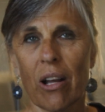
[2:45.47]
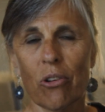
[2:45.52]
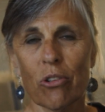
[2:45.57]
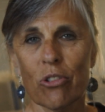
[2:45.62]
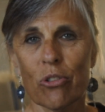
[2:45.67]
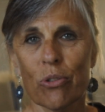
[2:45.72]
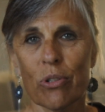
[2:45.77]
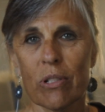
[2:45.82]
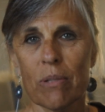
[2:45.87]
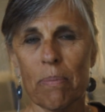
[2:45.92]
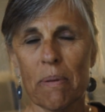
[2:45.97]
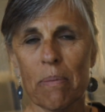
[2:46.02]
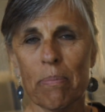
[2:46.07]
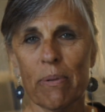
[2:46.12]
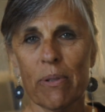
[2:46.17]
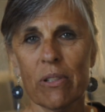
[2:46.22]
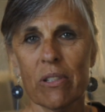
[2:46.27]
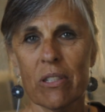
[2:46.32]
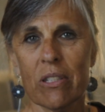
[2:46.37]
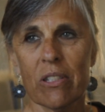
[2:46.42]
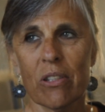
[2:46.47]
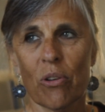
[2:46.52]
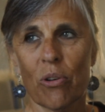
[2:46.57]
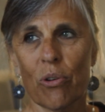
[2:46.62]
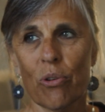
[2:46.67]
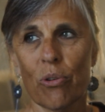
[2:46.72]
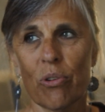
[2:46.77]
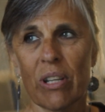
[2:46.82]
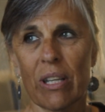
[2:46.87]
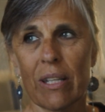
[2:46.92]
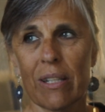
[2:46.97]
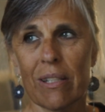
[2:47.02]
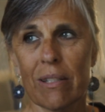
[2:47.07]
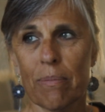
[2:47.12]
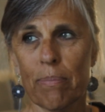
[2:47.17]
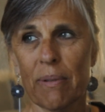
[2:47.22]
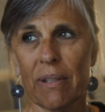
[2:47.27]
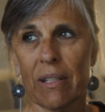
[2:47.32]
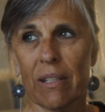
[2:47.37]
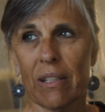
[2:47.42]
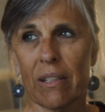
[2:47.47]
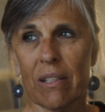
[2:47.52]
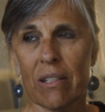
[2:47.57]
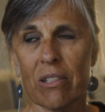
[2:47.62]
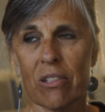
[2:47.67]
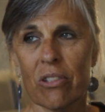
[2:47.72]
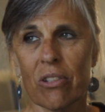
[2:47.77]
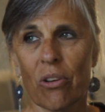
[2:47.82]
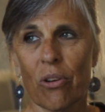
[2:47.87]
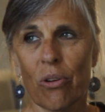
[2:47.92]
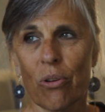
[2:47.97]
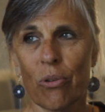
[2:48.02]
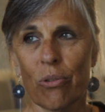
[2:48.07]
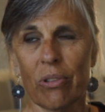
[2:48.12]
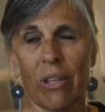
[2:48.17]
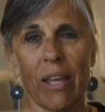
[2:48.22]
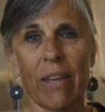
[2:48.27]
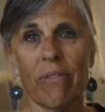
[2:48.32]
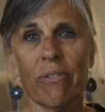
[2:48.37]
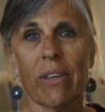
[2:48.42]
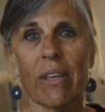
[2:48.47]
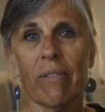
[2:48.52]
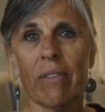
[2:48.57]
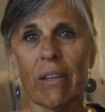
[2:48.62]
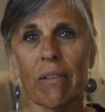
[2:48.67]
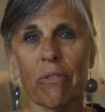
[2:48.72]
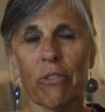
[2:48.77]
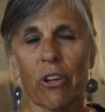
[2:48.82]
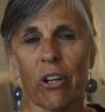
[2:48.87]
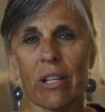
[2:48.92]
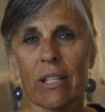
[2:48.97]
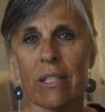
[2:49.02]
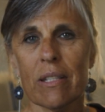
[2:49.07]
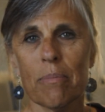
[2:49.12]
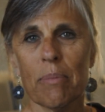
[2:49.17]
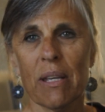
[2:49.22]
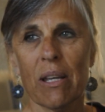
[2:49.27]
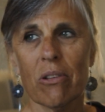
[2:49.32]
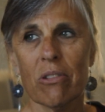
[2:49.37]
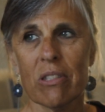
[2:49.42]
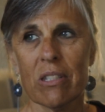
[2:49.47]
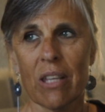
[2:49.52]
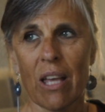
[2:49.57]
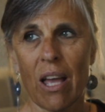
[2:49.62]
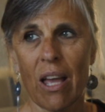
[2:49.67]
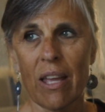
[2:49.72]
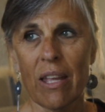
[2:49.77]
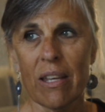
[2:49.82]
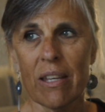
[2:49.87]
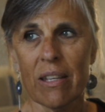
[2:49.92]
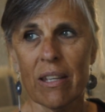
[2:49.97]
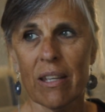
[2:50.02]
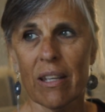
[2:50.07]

outdoors people, so it has been so life-giving for us to be outside.